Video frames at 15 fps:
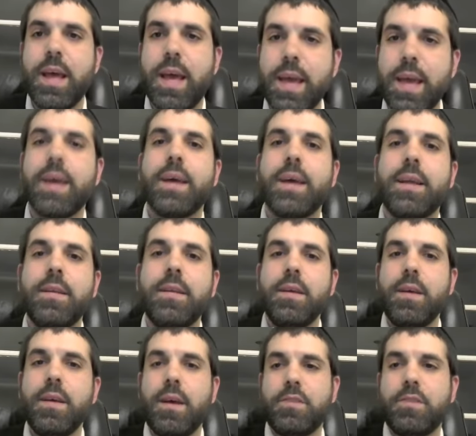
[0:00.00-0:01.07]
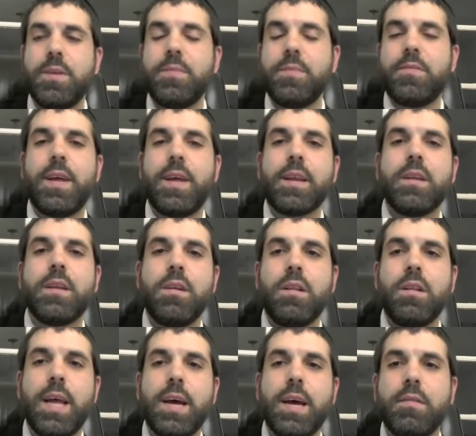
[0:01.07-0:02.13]
and Hashem's not going to
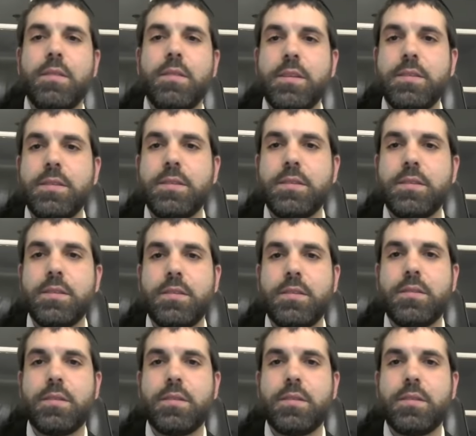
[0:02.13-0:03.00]
allow this